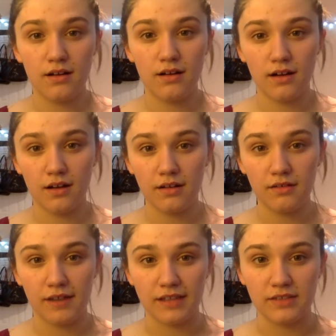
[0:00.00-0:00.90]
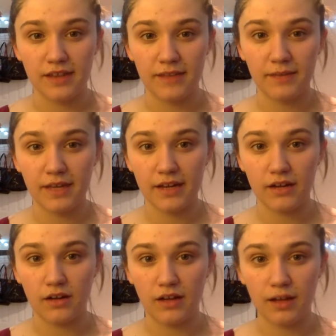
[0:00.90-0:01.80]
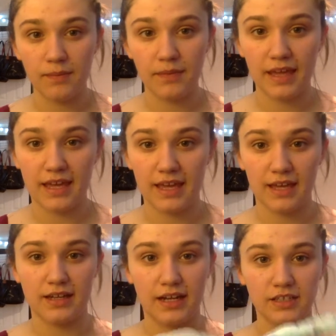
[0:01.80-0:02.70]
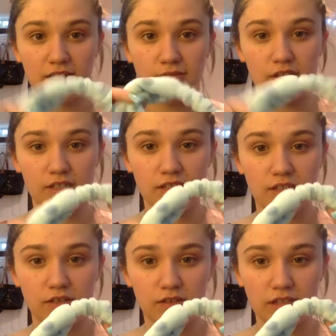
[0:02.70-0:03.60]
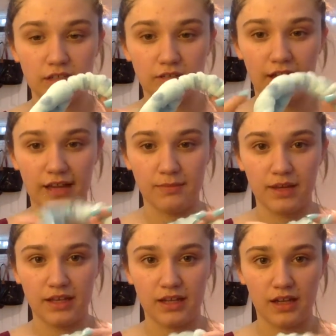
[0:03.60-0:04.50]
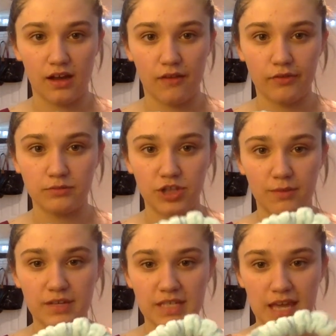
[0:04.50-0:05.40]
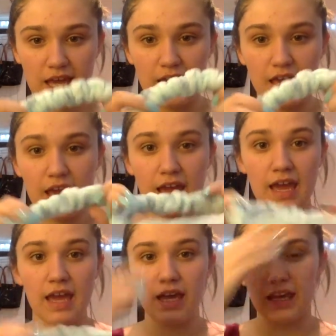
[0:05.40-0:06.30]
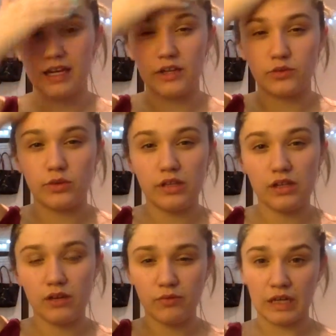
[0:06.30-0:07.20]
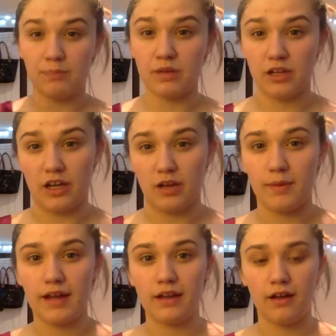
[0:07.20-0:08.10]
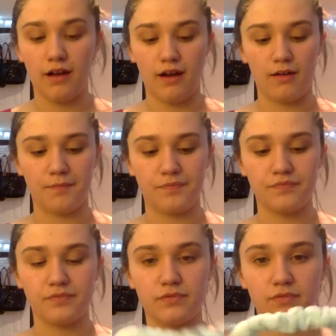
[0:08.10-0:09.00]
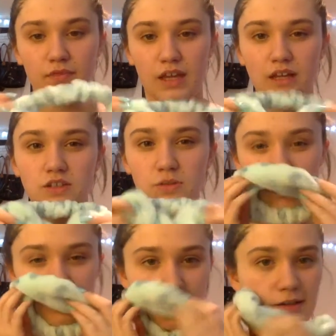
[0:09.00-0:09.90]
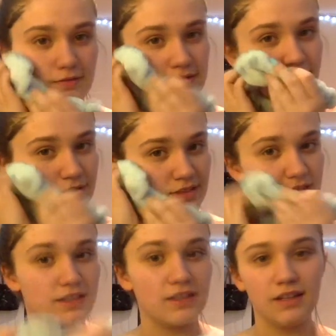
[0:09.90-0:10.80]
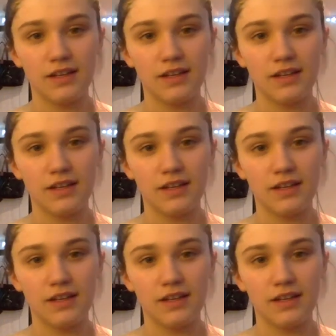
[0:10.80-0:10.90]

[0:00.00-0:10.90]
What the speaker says: alright, so I have my hair all up, and I just have this little cute headband that I got from Shop Miss A. And it's really good for keeping your hair back. And it's super soft and fuzzy.